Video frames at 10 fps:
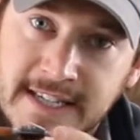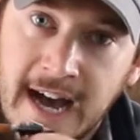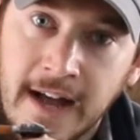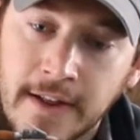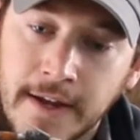
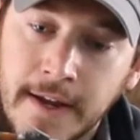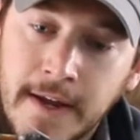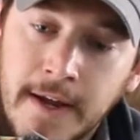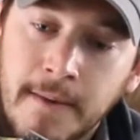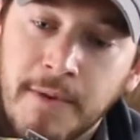solid.
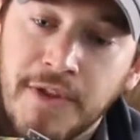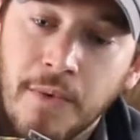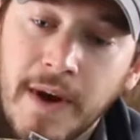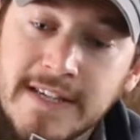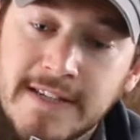But the
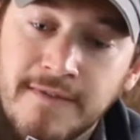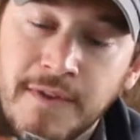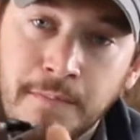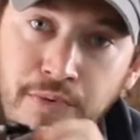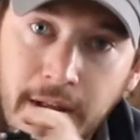rest of the
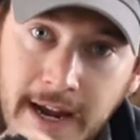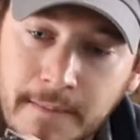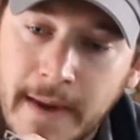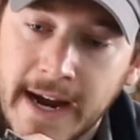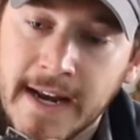blade
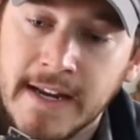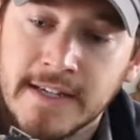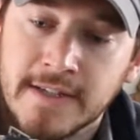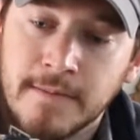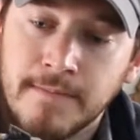
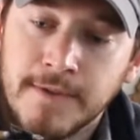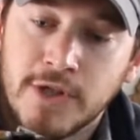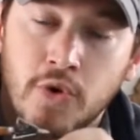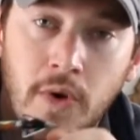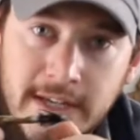mechanism
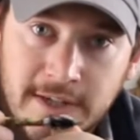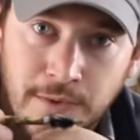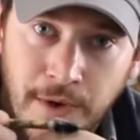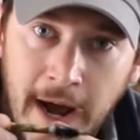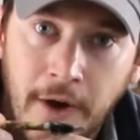twists
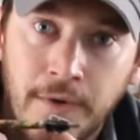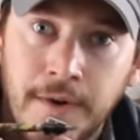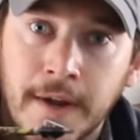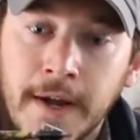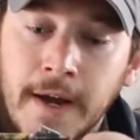
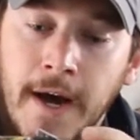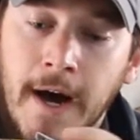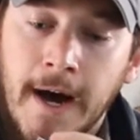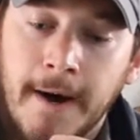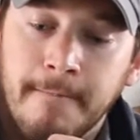around
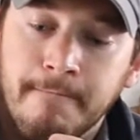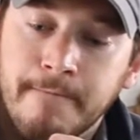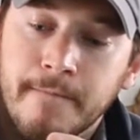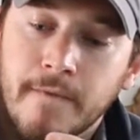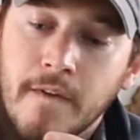
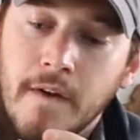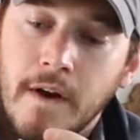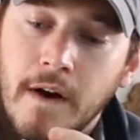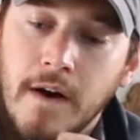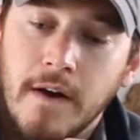
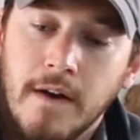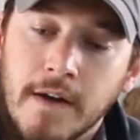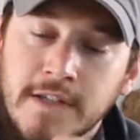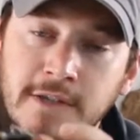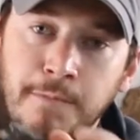a
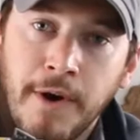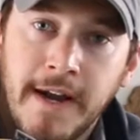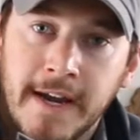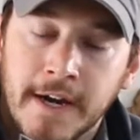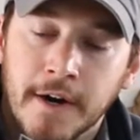
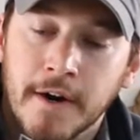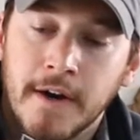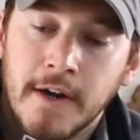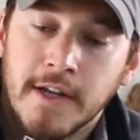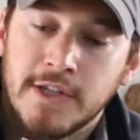spring here
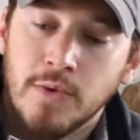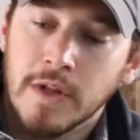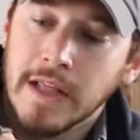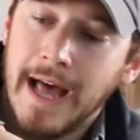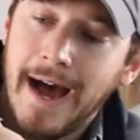to
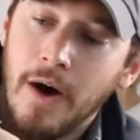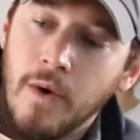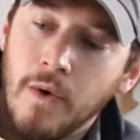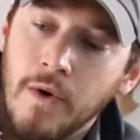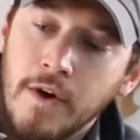
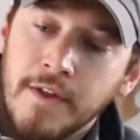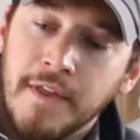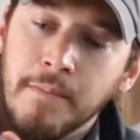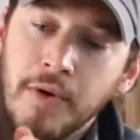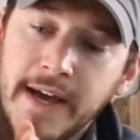allow
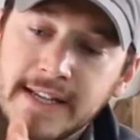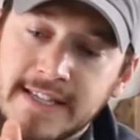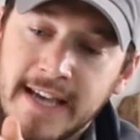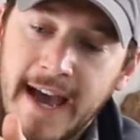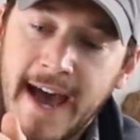the blades
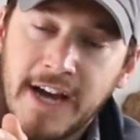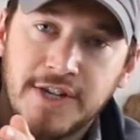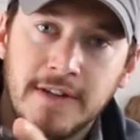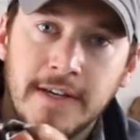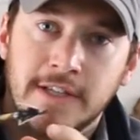to
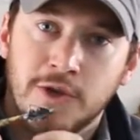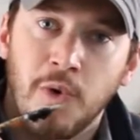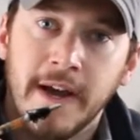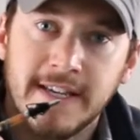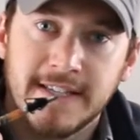actually
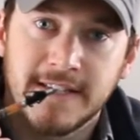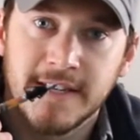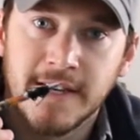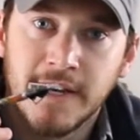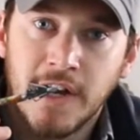twist
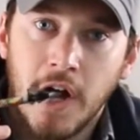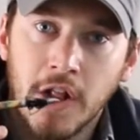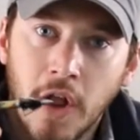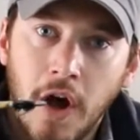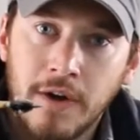
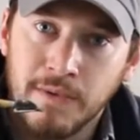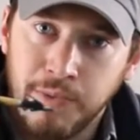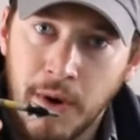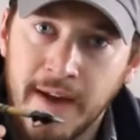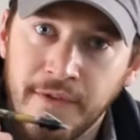along with
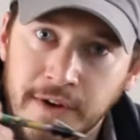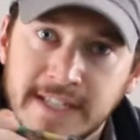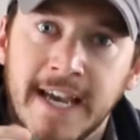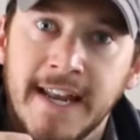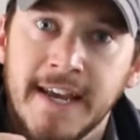whatever
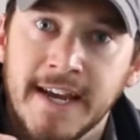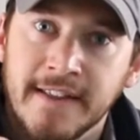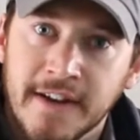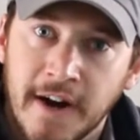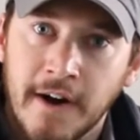it's hitting in
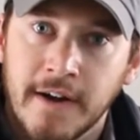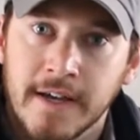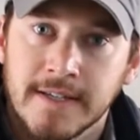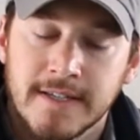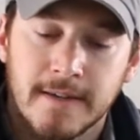the
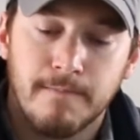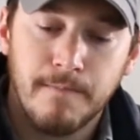carcass.